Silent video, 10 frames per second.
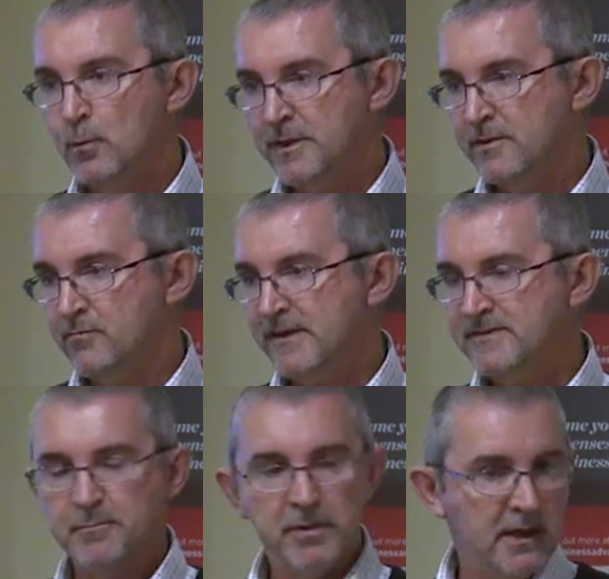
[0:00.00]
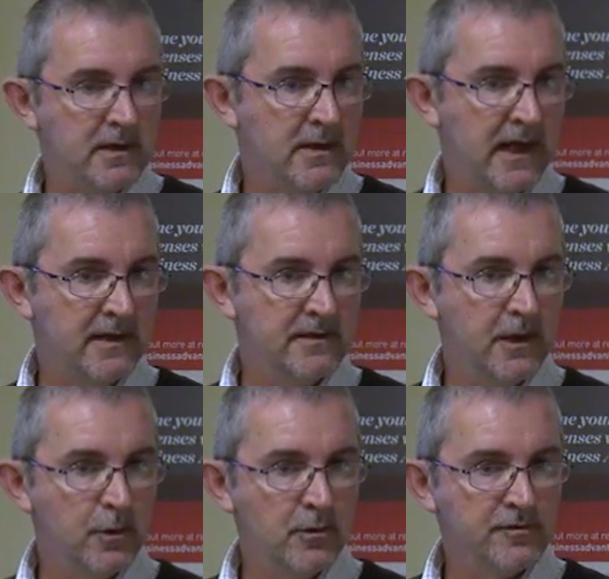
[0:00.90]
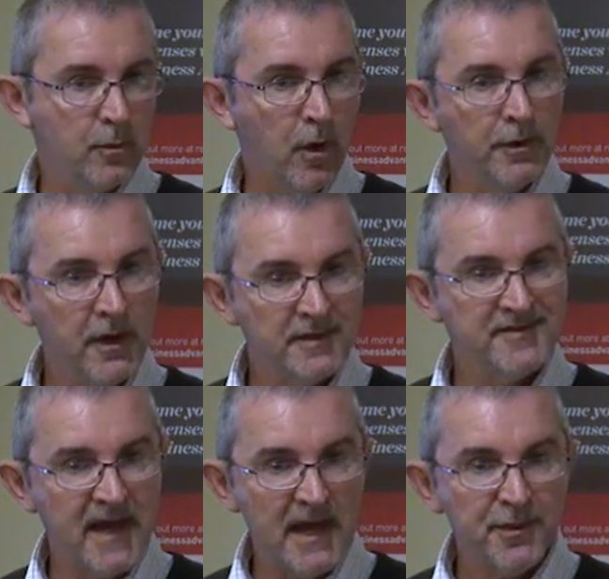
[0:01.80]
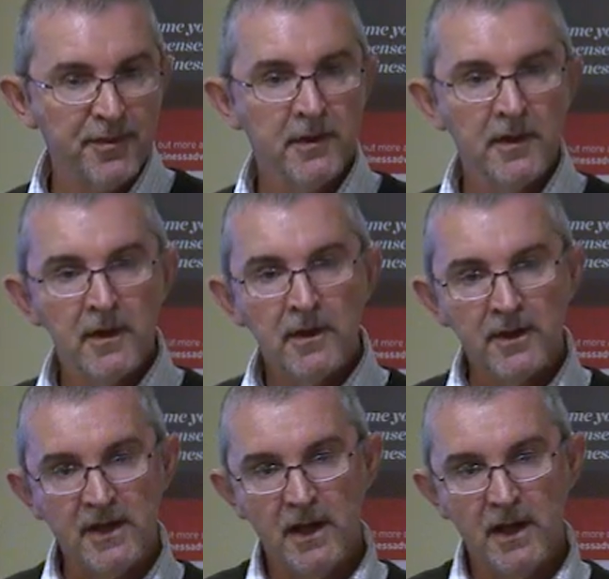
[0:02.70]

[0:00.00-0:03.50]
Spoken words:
with the recipe. And so on her death, her